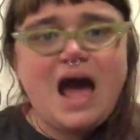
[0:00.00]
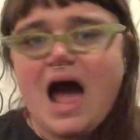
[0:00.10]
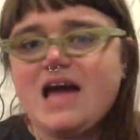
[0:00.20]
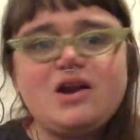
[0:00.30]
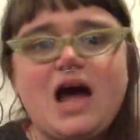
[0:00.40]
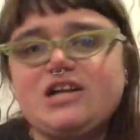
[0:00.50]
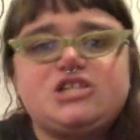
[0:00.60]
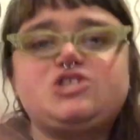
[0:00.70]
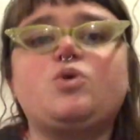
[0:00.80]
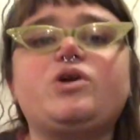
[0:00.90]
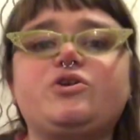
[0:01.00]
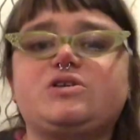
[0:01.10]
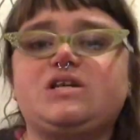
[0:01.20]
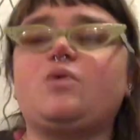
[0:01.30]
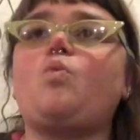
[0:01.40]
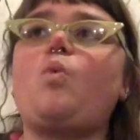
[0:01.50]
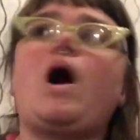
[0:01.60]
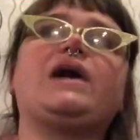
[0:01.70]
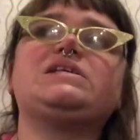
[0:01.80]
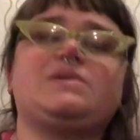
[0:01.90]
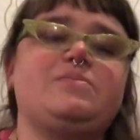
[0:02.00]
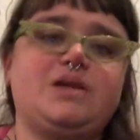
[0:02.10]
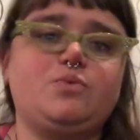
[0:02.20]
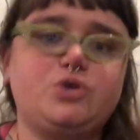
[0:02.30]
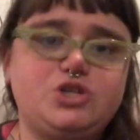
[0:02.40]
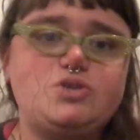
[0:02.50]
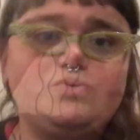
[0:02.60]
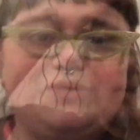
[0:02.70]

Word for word: I just don't understand why somebody would do